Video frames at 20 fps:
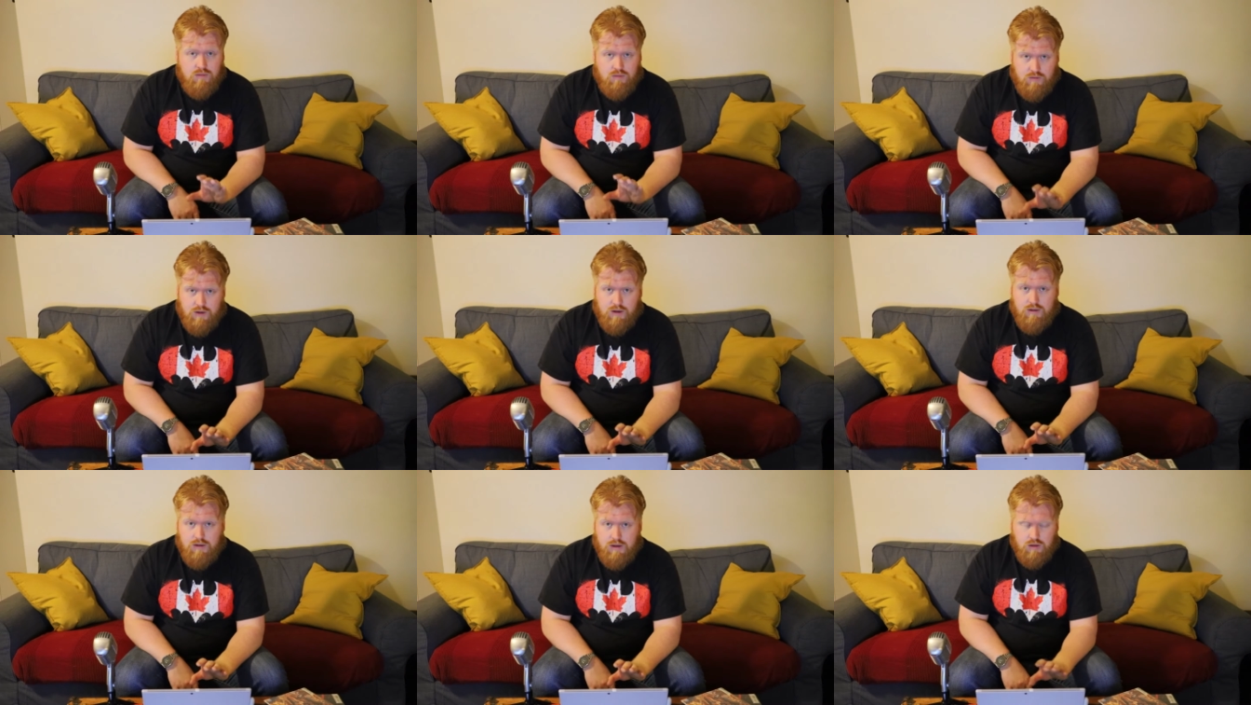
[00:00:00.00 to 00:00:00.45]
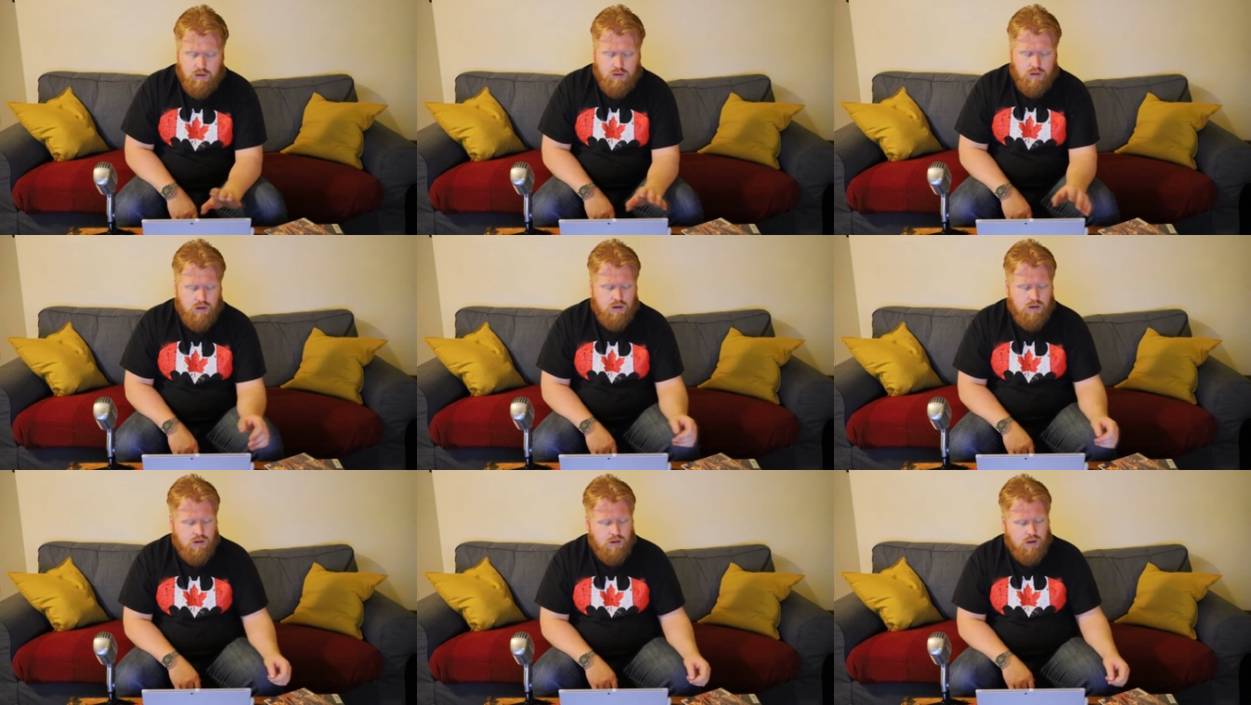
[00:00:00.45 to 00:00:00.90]
very
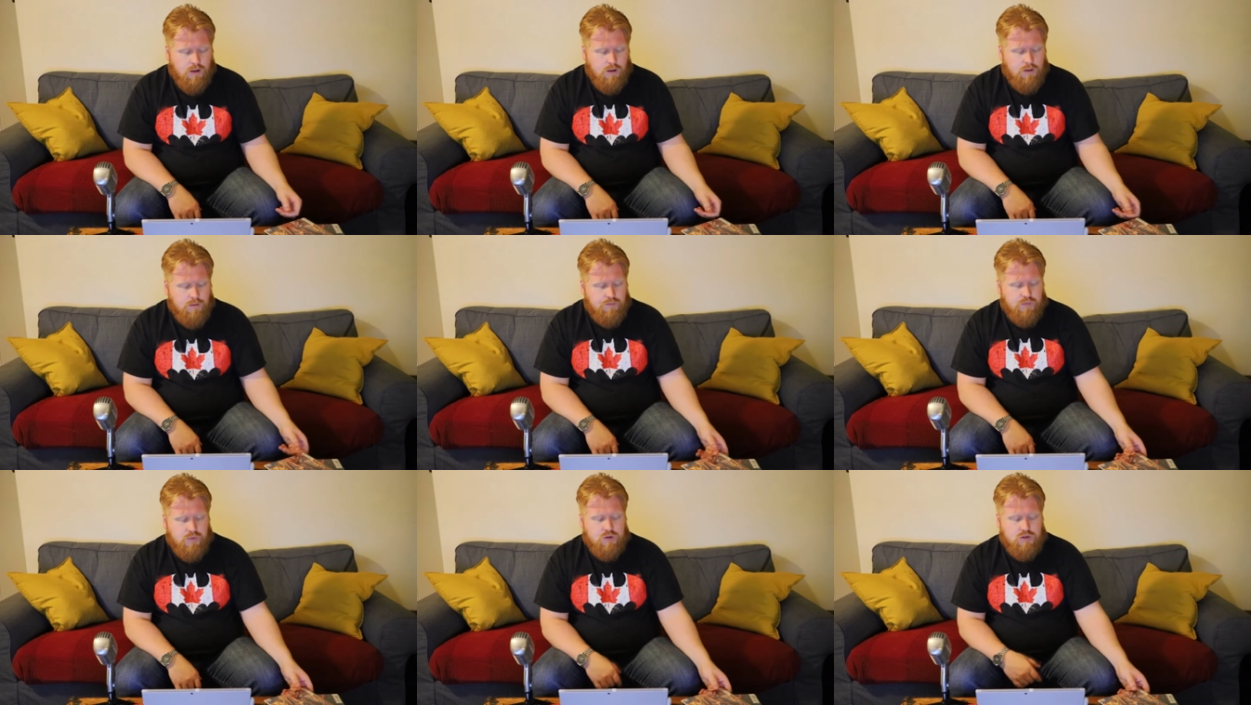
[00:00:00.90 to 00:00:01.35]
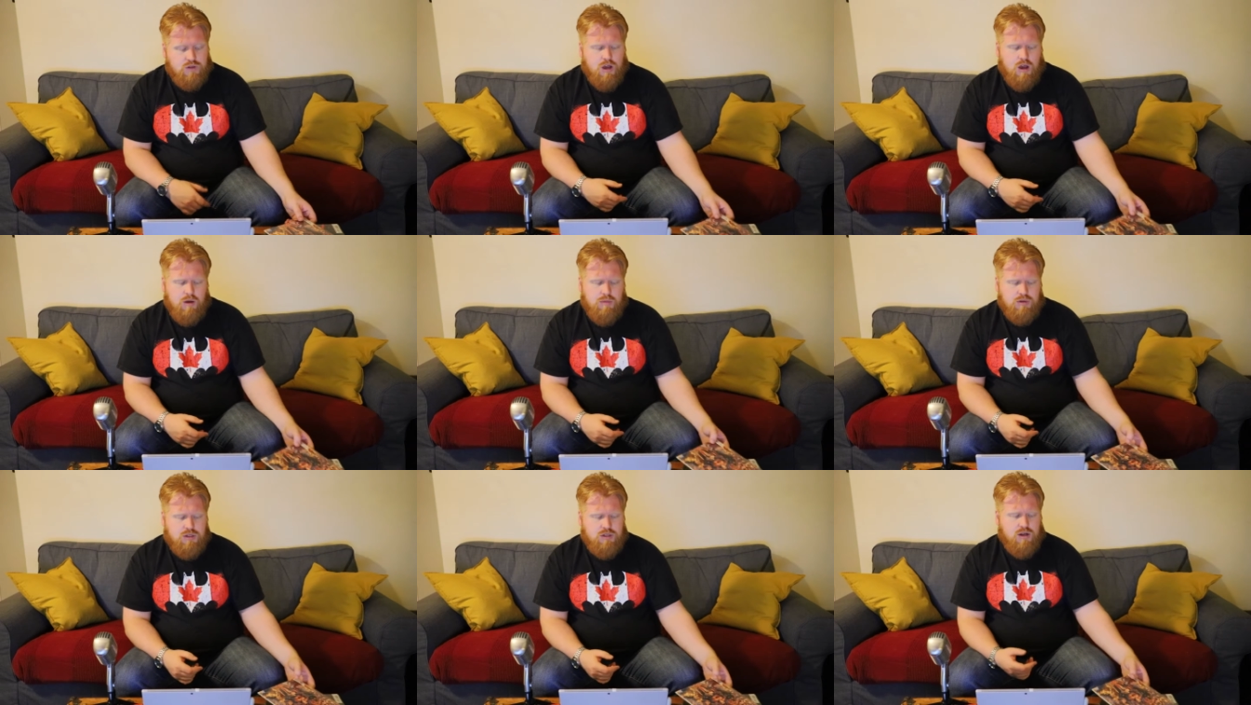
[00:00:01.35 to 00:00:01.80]
good there's a
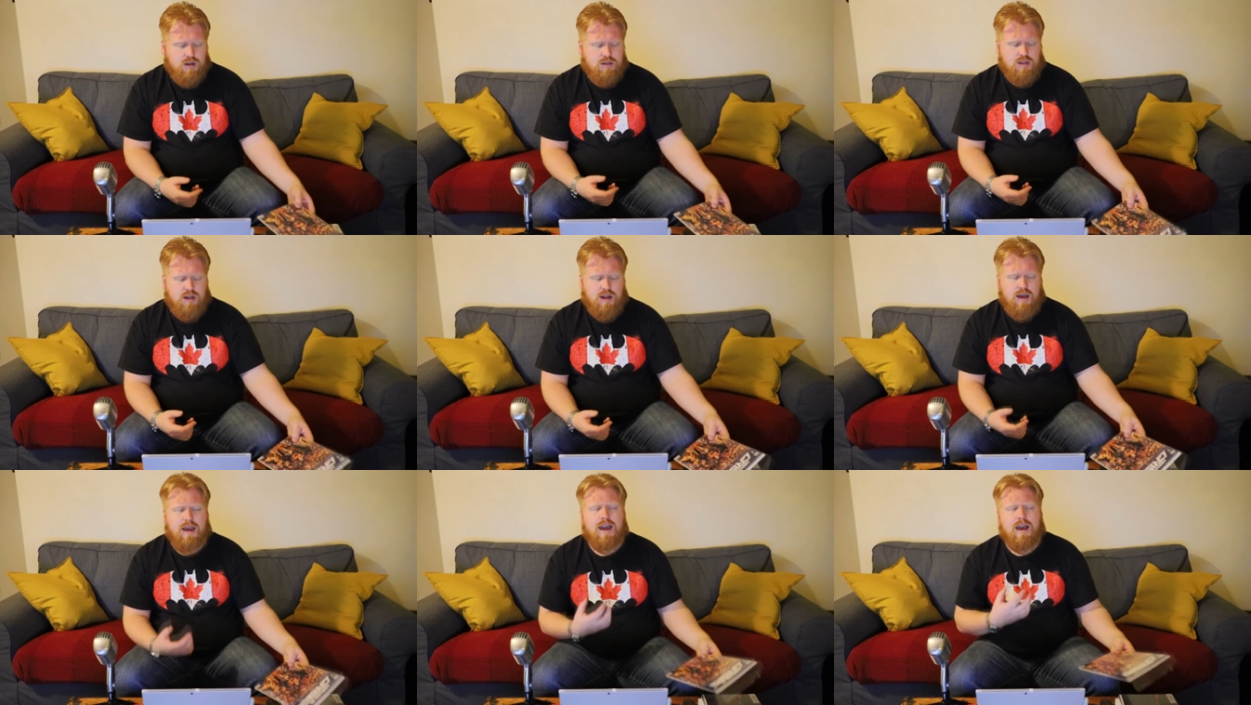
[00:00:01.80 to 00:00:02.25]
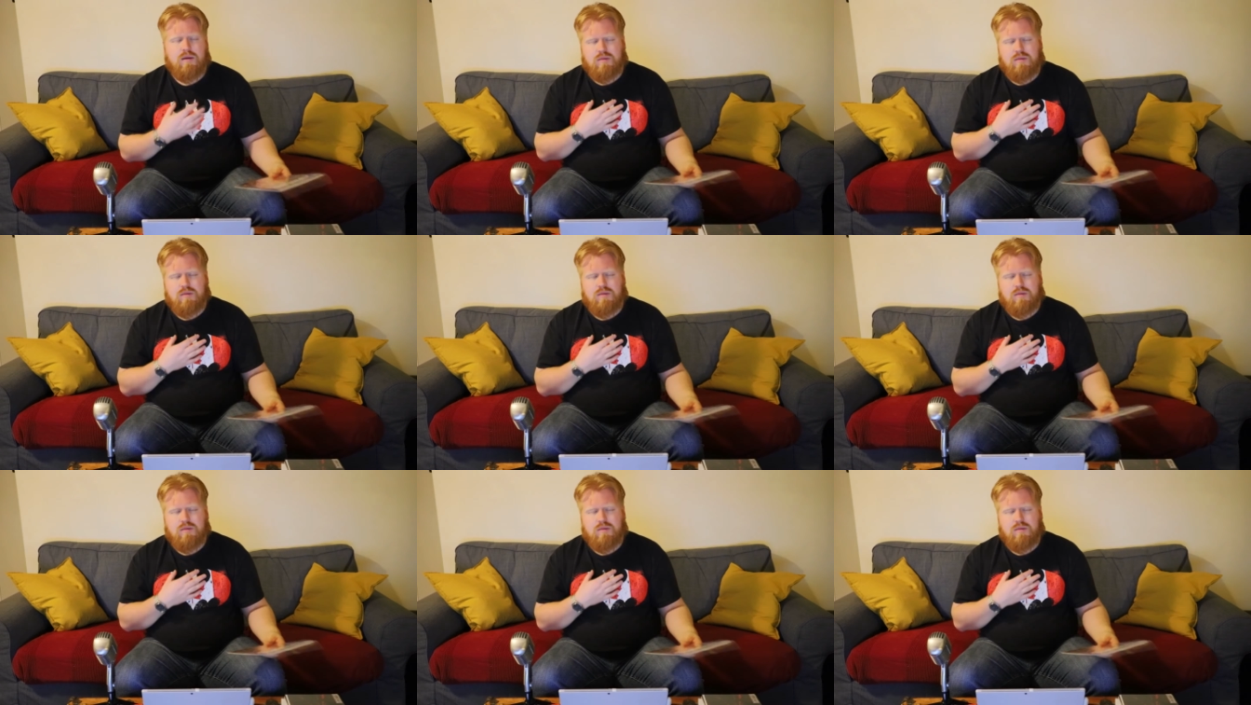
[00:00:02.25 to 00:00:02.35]
couple shots that I